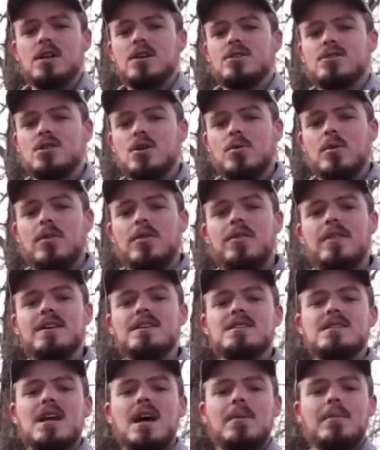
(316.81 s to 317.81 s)
So with
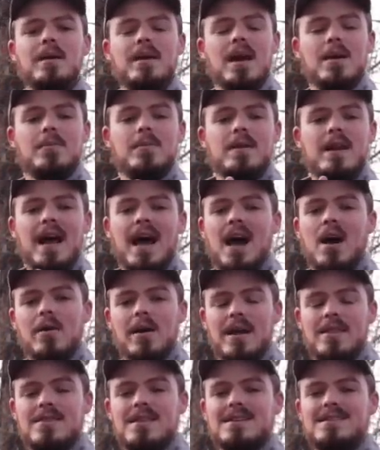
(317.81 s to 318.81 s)
this coming up now
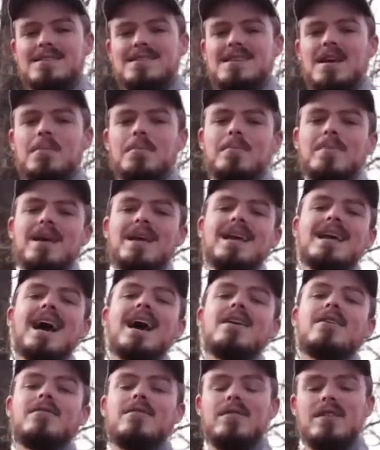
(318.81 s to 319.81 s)
and the zip being
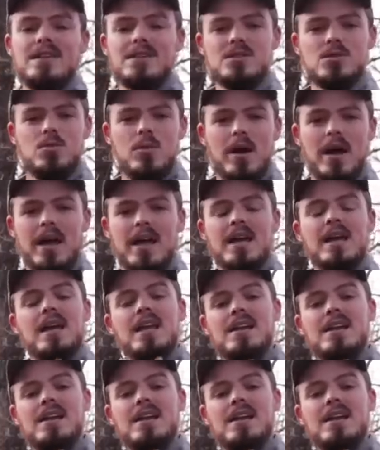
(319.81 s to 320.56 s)
out of this way,